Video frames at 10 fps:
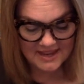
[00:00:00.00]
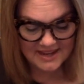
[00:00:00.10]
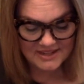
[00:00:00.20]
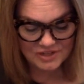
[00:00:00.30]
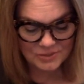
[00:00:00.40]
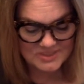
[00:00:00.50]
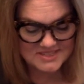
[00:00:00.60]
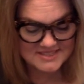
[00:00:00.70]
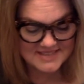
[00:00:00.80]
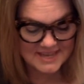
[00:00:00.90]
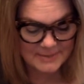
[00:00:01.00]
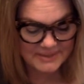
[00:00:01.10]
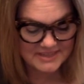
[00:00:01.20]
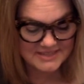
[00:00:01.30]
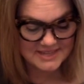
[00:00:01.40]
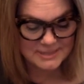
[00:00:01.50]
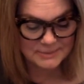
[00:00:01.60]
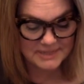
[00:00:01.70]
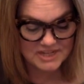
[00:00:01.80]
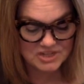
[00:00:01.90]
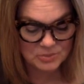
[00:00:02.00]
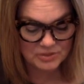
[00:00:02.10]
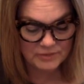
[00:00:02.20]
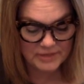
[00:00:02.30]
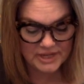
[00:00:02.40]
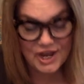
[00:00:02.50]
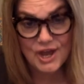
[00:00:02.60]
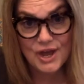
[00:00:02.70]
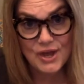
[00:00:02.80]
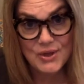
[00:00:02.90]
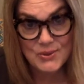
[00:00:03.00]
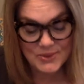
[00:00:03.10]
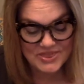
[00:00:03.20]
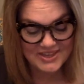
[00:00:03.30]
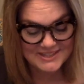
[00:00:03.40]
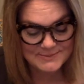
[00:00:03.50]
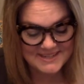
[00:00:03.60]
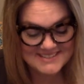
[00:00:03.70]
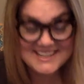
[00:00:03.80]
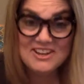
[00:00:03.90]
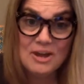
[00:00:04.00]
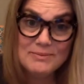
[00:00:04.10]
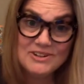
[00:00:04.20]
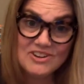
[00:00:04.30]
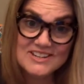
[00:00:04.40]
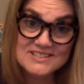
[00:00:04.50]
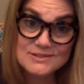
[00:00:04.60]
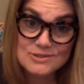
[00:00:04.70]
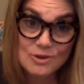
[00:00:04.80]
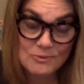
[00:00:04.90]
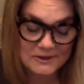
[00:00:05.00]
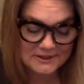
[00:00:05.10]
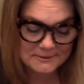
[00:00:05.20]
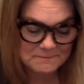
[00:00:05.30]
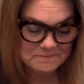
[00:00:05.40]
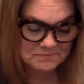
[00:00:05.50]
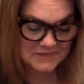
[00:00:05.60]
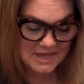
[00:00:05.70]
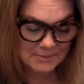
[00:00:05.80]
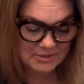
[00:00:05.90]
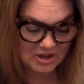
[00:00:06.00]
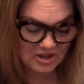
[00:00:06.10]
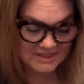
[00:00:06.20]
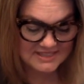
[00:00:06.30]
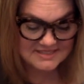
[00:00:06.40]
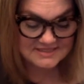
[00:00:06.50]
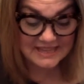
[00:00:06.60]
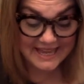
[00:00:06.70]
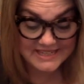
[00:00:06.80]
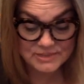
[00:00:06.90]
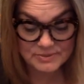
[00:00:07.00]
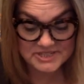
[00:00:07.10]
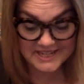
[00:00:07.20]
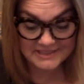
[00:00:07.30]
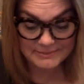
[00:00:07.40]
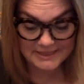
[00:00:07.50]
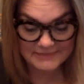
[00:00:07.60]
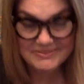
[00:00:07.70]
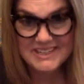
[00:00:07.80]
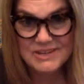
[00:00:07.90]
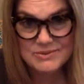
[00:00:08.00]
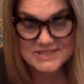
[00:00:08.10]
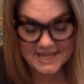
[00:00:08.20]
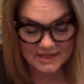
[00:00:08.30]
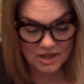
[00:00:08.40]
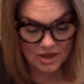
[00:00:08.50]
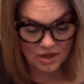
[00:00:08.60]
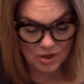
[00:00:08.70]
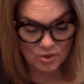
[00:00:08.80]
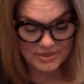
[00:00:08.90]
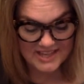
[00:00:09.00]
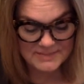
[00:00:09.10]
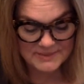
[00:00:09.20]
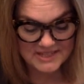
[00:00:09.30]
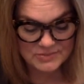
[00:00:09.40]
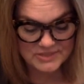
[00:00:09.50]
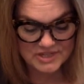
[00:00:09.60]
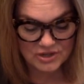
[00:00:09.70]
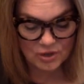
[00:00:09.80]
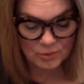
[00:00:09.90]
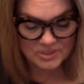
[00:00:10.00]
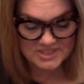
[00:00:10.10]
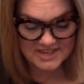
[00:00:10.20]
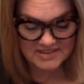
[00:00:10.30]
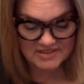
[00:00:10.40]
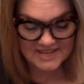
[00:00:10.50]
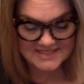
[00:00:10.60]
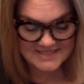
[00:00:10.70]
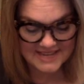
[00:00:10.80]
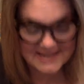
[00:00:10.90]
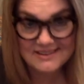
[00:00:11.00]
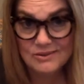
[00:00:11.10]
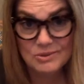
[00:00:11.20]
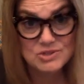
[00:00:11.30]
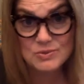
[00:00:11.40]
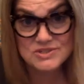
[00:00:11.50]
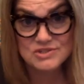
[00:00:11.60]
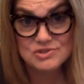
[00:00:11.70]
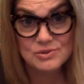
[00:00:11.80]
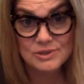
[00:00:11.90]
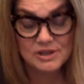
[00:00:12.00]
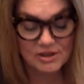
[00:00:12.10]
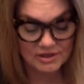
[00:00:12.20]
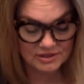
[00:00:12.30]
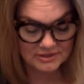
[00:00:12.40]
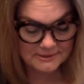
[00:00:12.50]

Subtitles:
I didn't know what to say because the explanation would have been, oh, that's because I copied August's homework. But August lied to protect me. He was like, oh, that's because we did our homework together last night, which wasn't true at all.